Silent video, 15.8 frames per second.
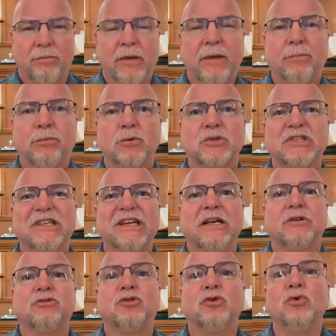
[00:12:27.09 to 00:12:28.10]
people
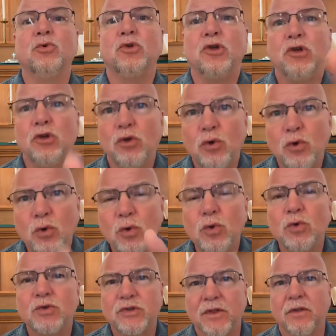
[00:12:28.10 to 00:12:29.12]
seek to
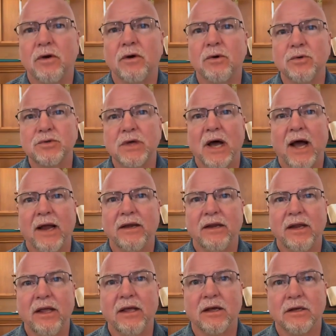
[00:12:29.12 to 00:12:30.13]
use those
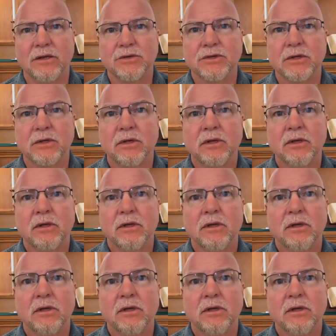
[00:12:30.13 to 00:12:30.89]
ideas.